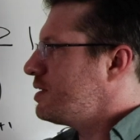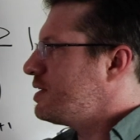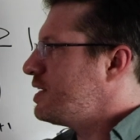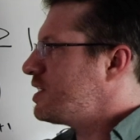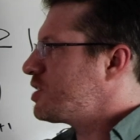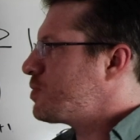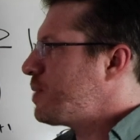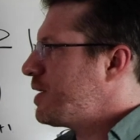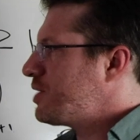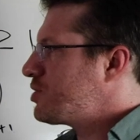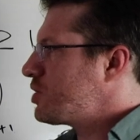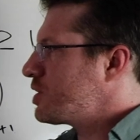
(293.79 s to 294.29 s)

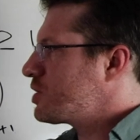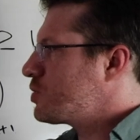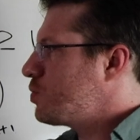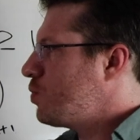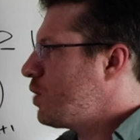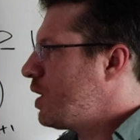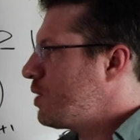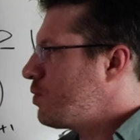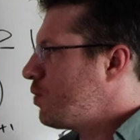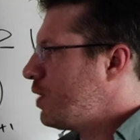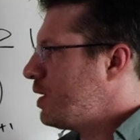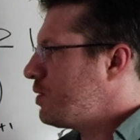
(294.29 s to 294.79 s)
this matrix
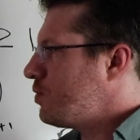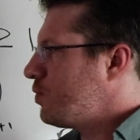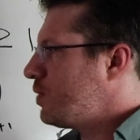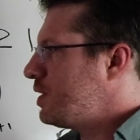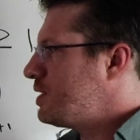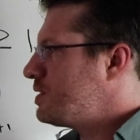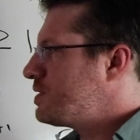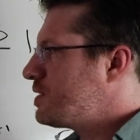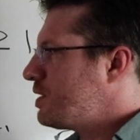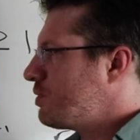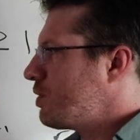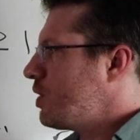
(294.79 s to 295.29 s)
1, 1,
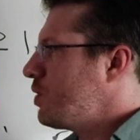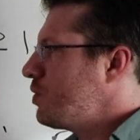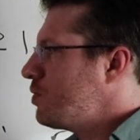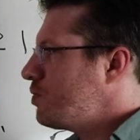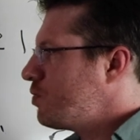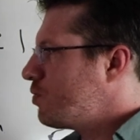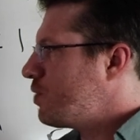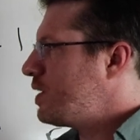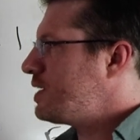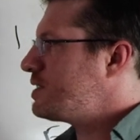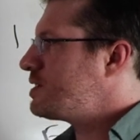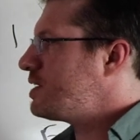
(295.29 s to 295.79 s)
1, 0
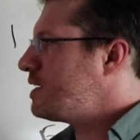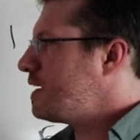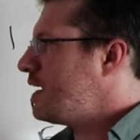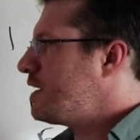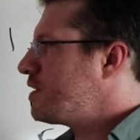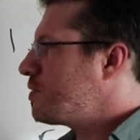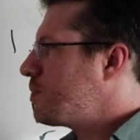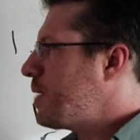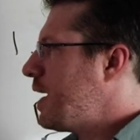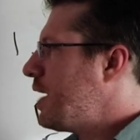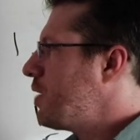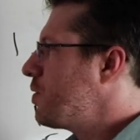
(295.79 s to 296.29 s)
raised to the
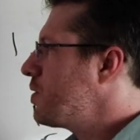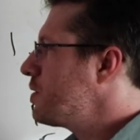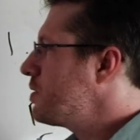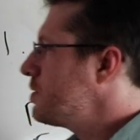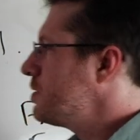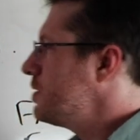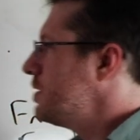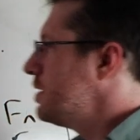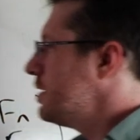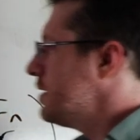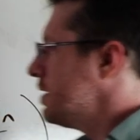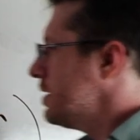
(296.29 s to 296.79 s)
nth power
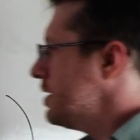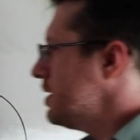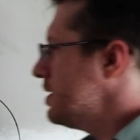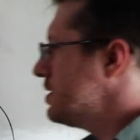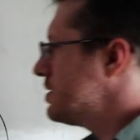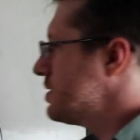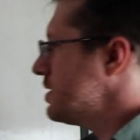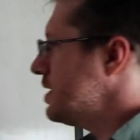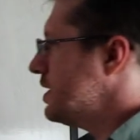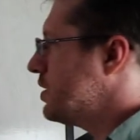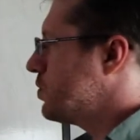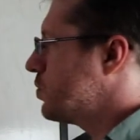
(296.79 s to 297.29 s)

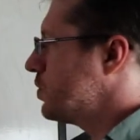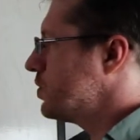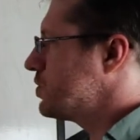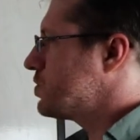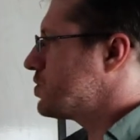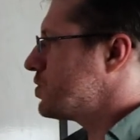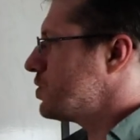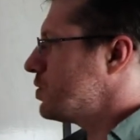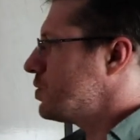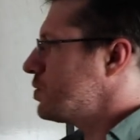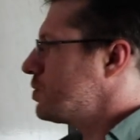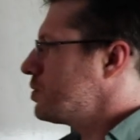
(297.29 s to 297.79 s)
is equal
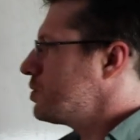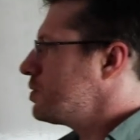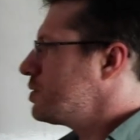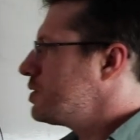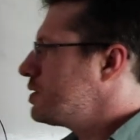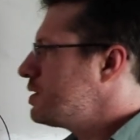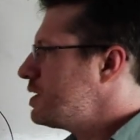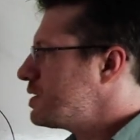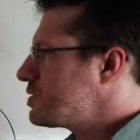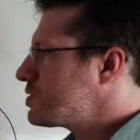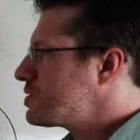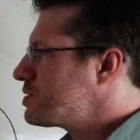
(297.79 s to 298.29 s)
to
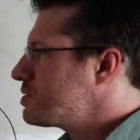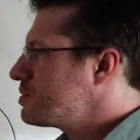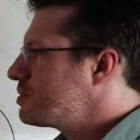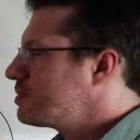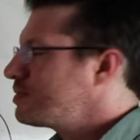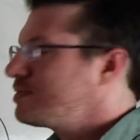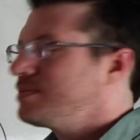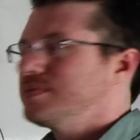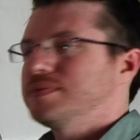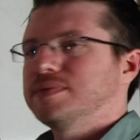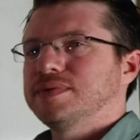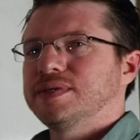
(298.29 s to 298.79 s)
this.
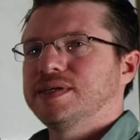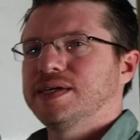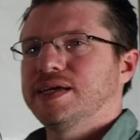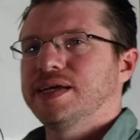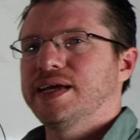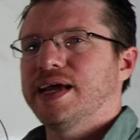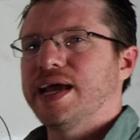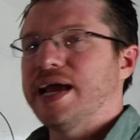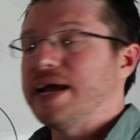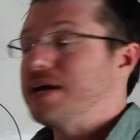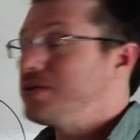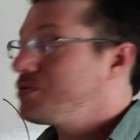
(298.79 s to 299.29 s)

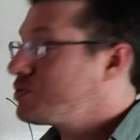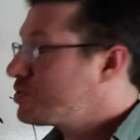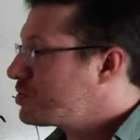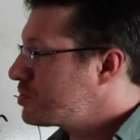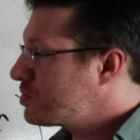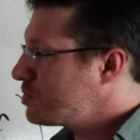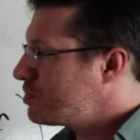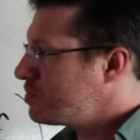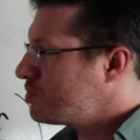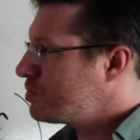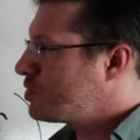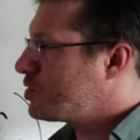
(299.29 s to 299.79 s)
And
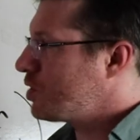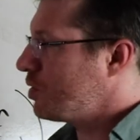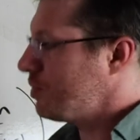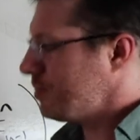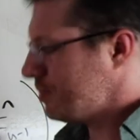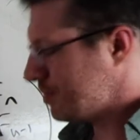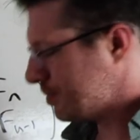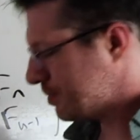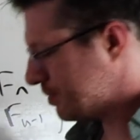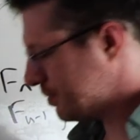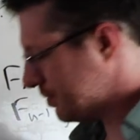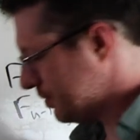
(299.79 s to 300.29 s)

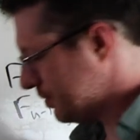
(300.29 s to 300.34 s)
so